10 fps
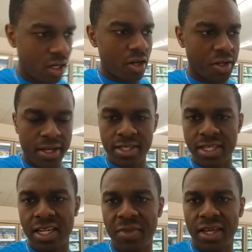Are you guys
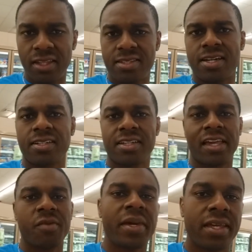good at making lasagna?
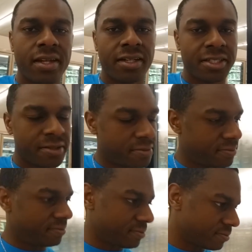Can you make it uh
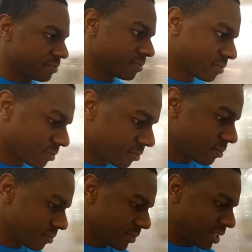
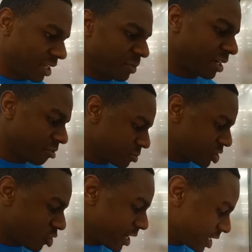can you make it from
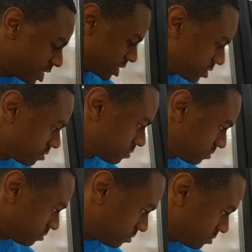scratch?
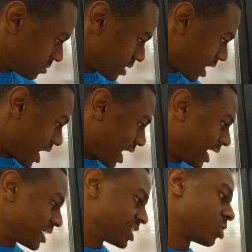
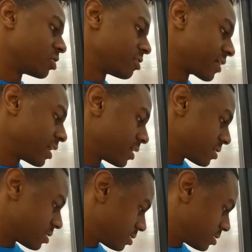I sure enough can't.